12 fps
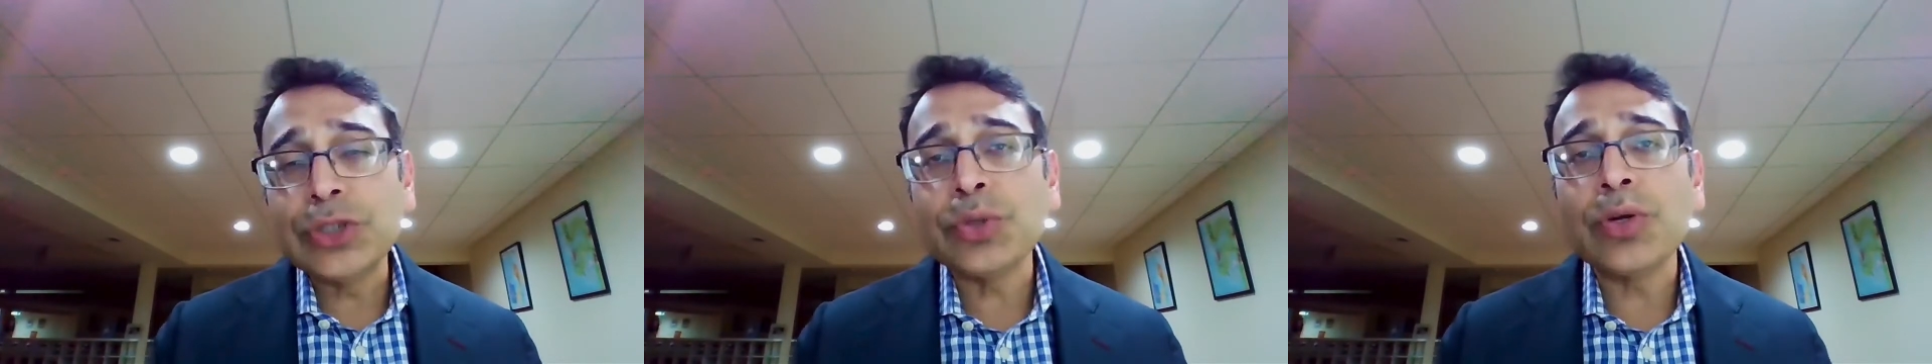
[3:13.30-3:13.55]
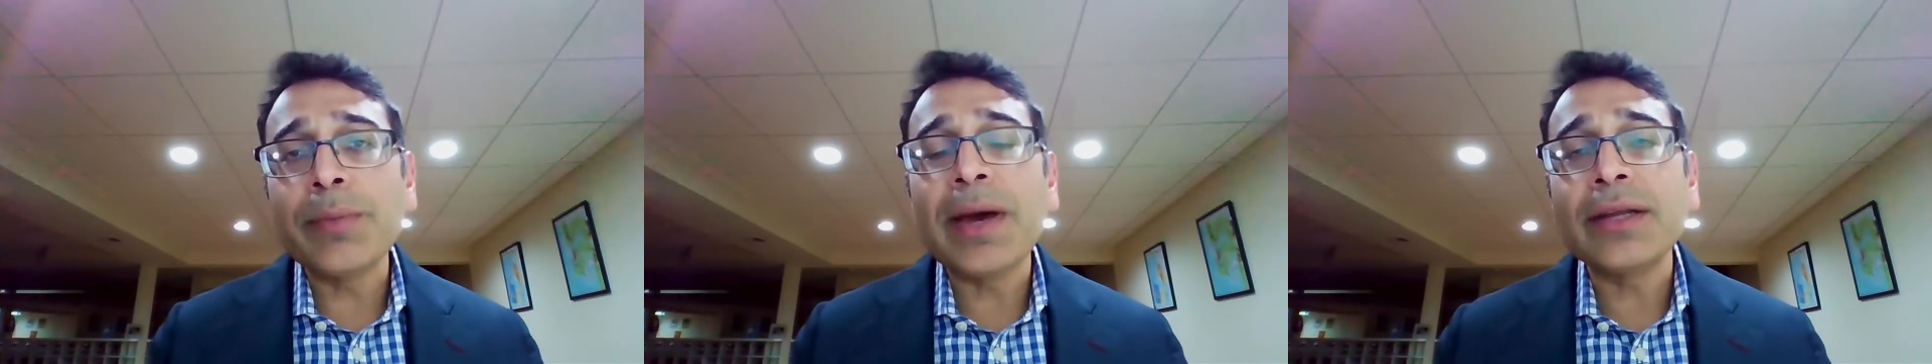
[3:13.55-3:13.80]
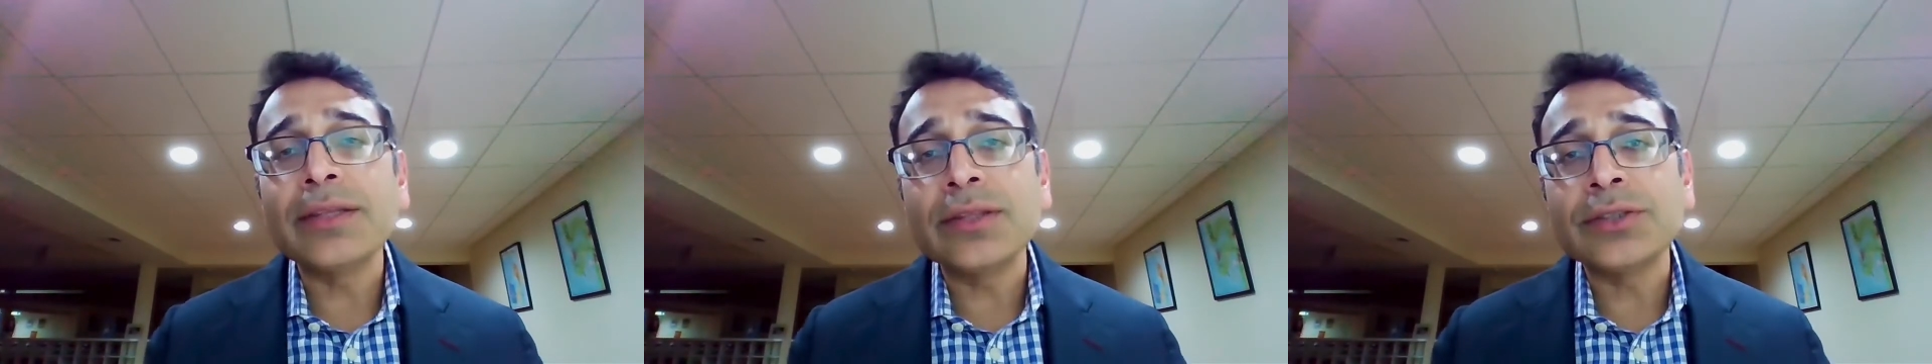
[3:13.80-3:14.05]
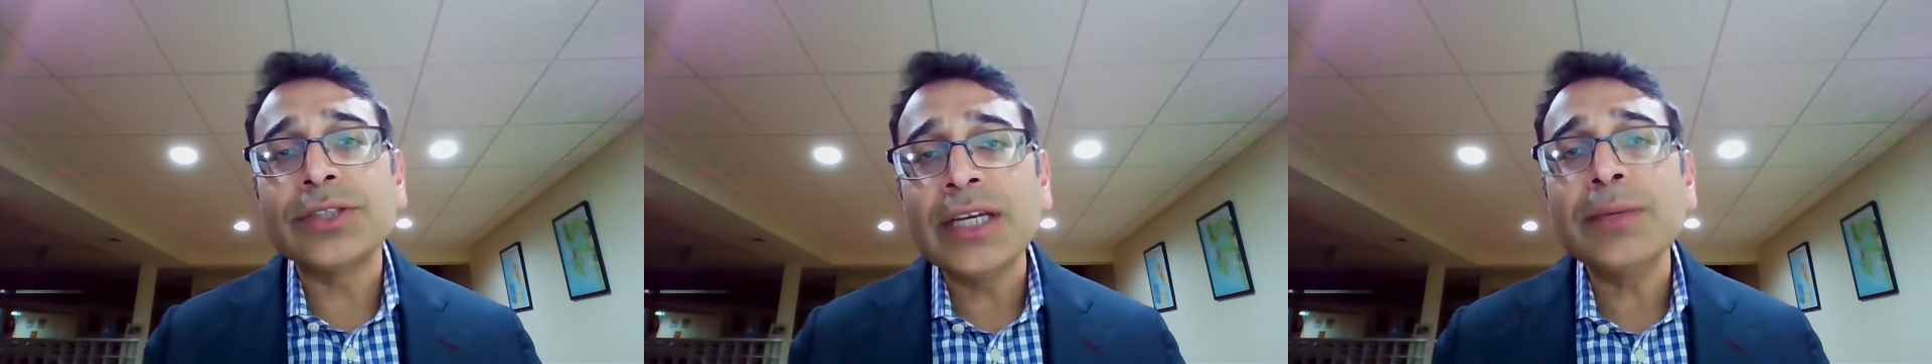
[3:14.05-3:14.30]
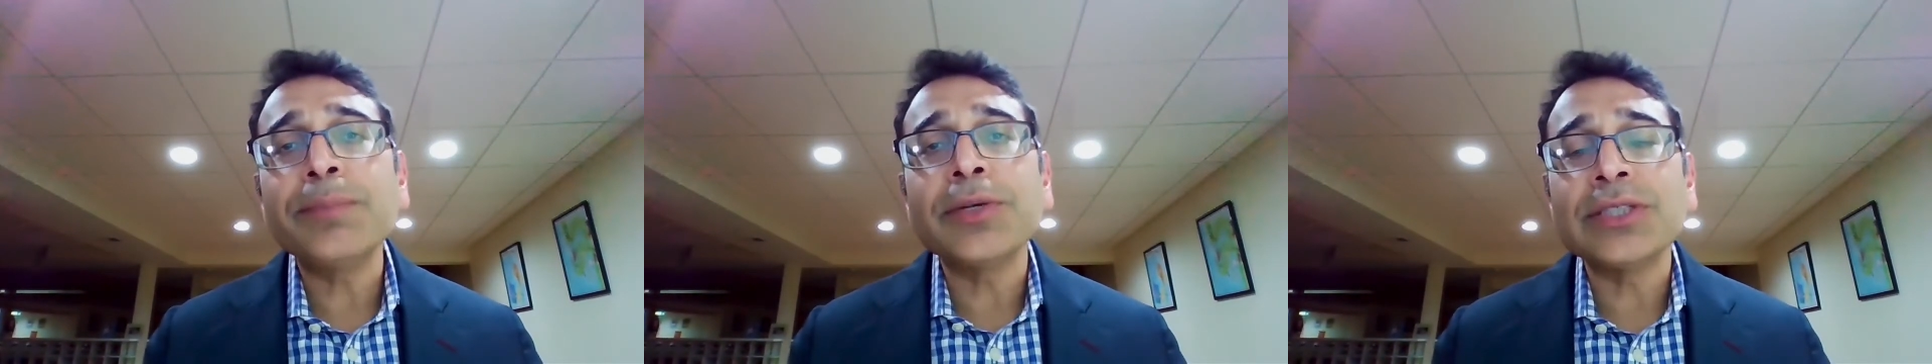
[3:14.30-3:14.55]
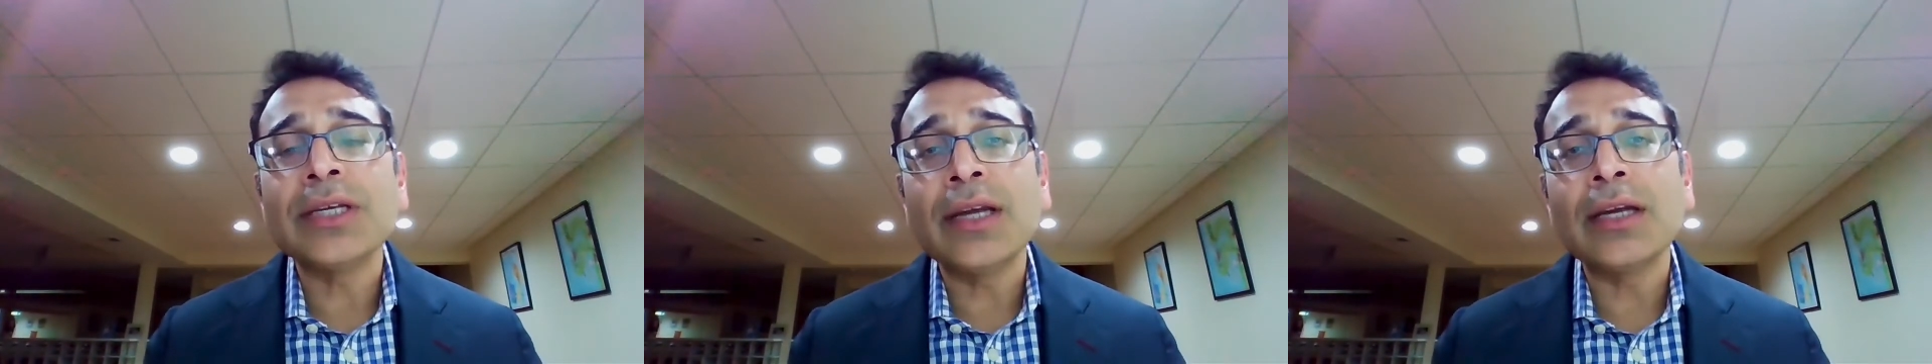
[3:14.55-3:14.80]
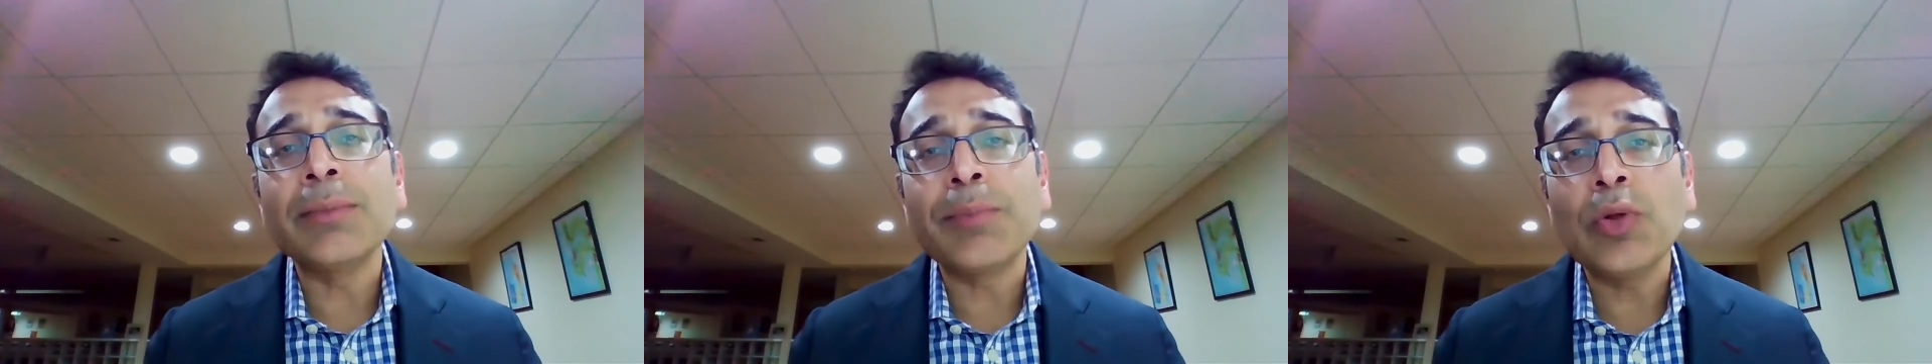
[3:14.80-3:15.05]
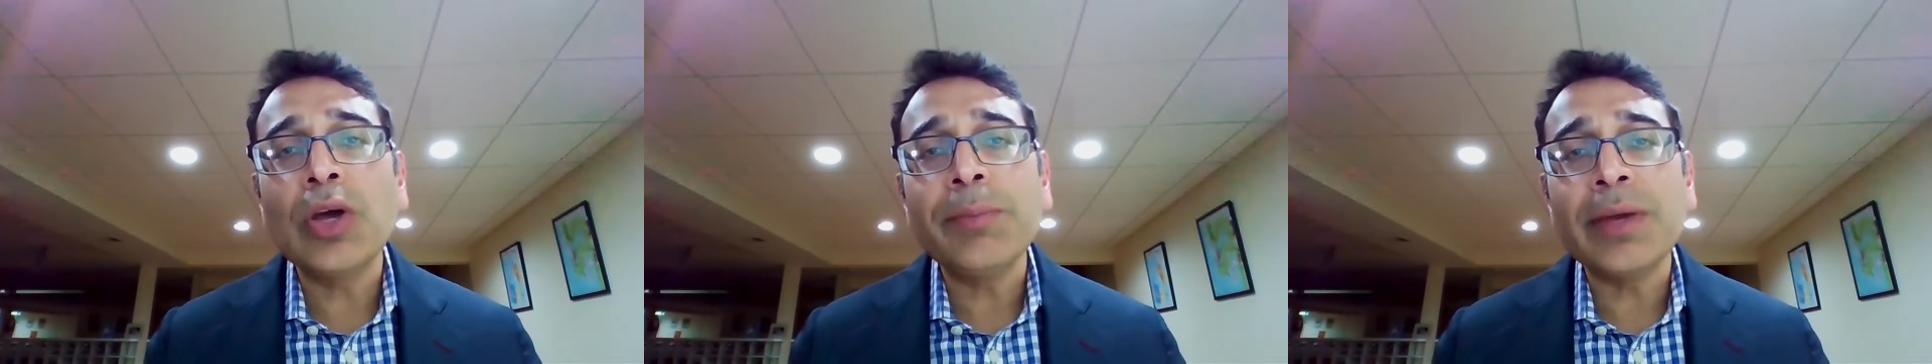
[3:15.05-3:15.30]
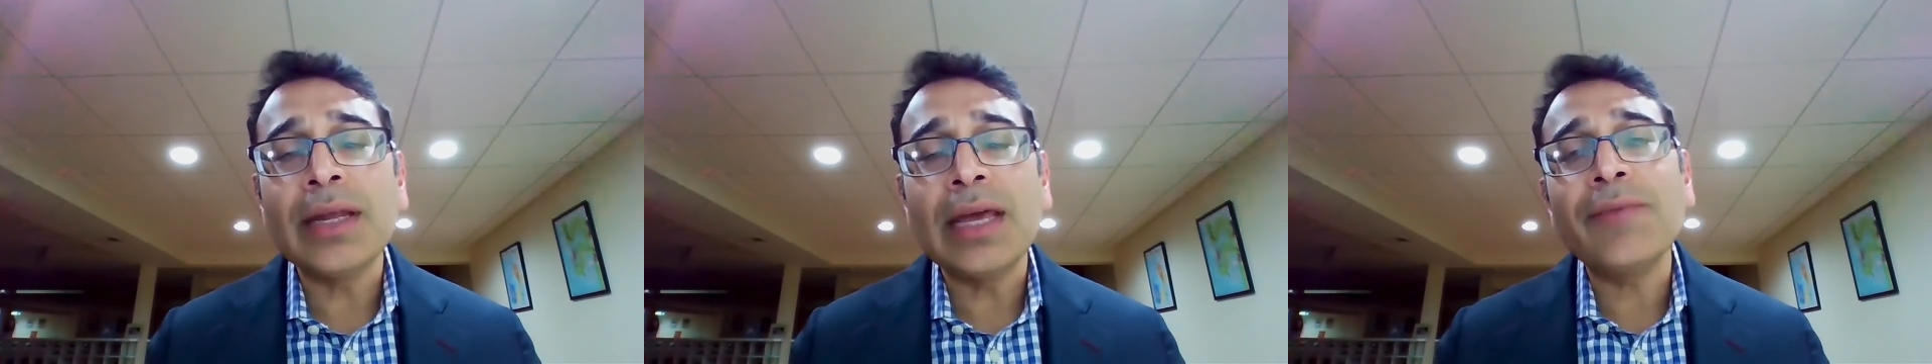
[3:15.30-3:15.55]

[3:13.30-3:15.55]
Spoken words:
which showed about a 13% unemployment,